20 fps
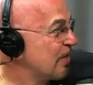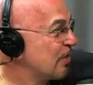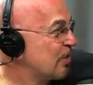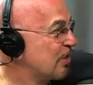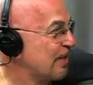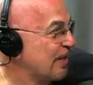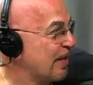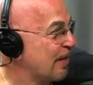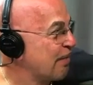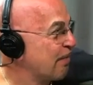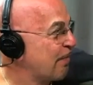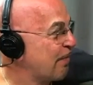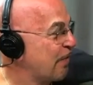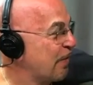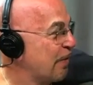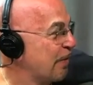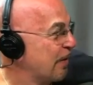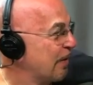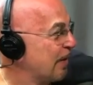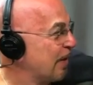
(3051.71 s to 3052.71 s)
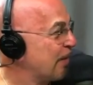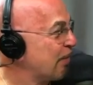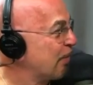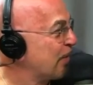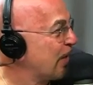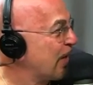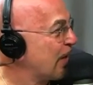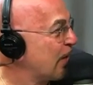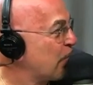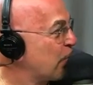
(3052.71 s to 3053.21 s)
Just let them float and let
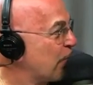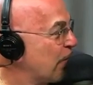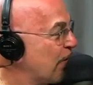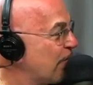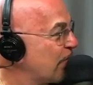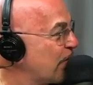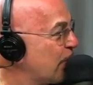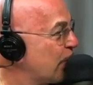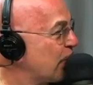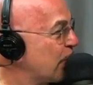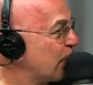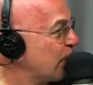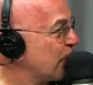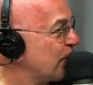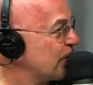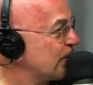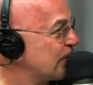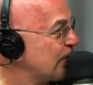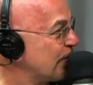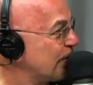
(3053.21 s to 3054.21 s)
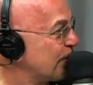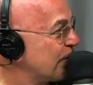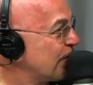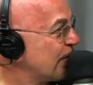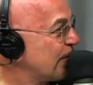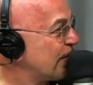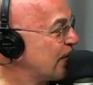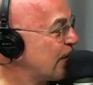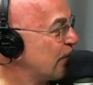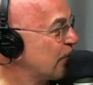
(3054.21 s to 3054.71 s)
them land wherever they were going to.
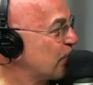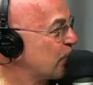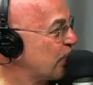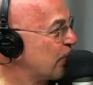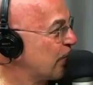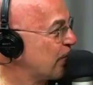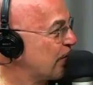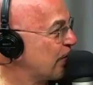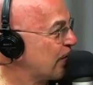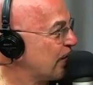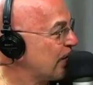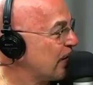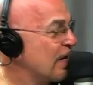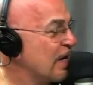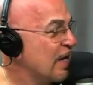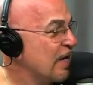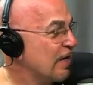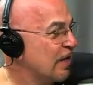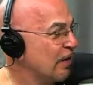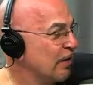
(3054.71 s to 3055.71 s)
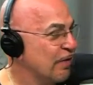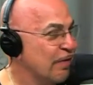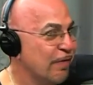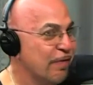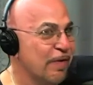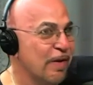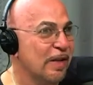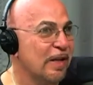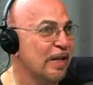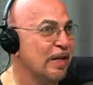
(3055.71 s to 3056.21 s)
That was one of the thing. Killed a
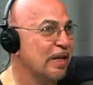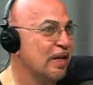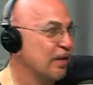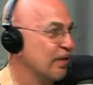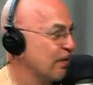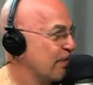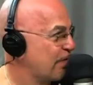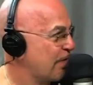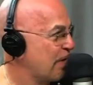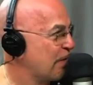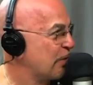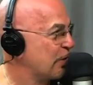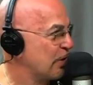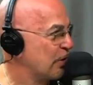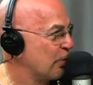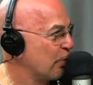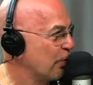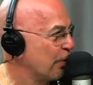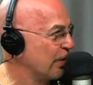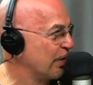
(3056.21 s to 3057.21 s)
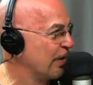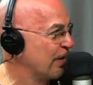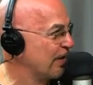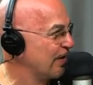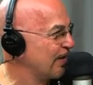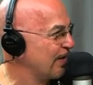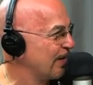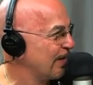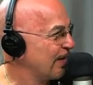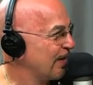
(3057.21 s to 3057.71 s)
fa- like killed a family in
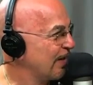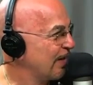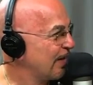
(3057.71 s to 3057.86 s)
Oregon.